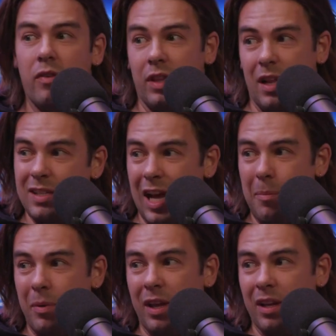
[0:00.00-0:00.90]
of everything that's
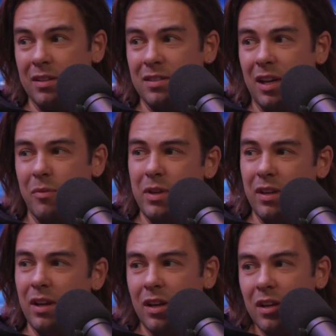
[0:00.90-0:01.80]
happening, it's like
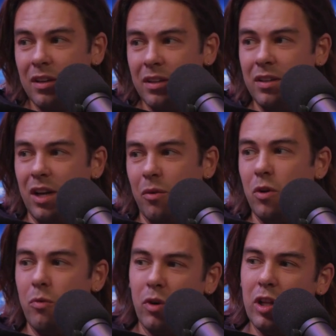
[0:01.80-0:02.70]
we, you know,
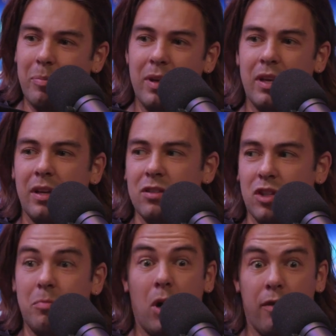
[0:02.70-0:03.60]
it wouldn't really be
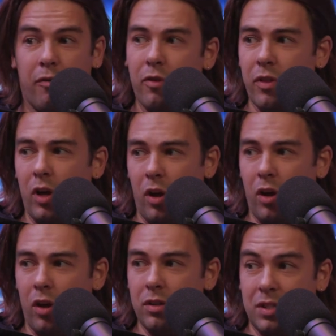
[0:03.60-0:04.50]
smart for the
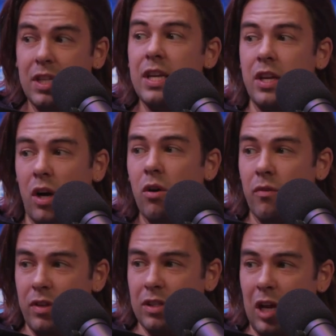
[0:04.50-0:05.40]

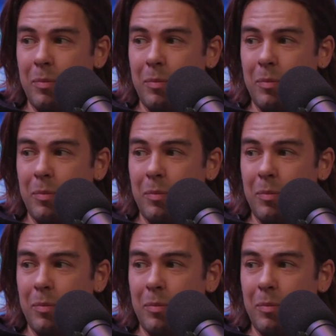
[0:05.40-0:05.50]
CEO of this